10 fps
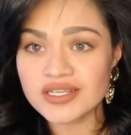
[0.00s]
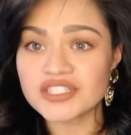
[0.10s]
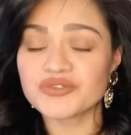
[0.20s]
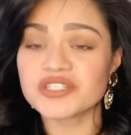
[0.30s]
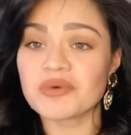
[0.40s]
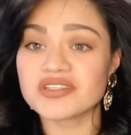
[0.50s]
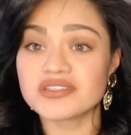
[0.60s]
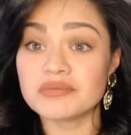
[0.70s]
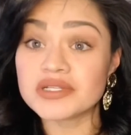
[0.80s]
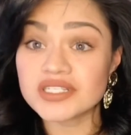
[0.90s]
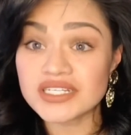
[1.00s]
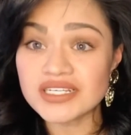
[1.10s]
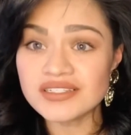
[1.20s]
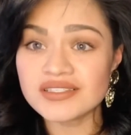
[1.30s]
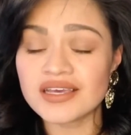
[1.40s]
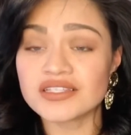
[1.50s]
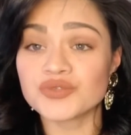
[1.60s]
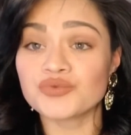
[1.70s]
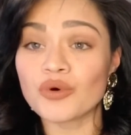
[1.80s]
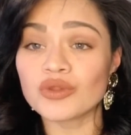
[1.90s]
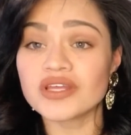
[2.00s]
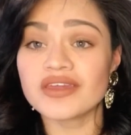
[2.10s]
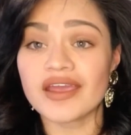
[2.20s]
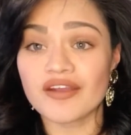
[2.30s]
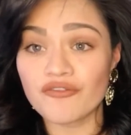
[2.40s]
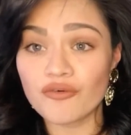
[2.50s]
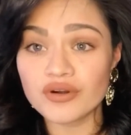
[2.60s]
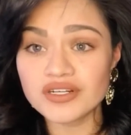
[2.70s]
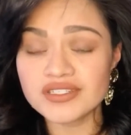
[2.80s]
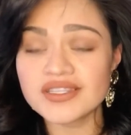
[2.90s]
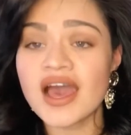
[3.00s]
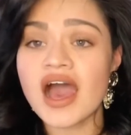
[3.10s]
its responsibilities, its role in the Air Force.